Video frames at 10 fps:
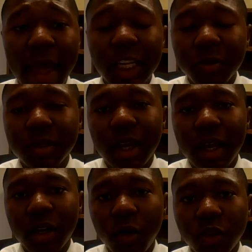has been
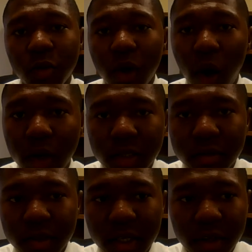diagnosed regardless
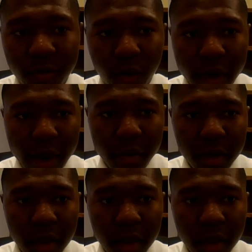of CD4 count.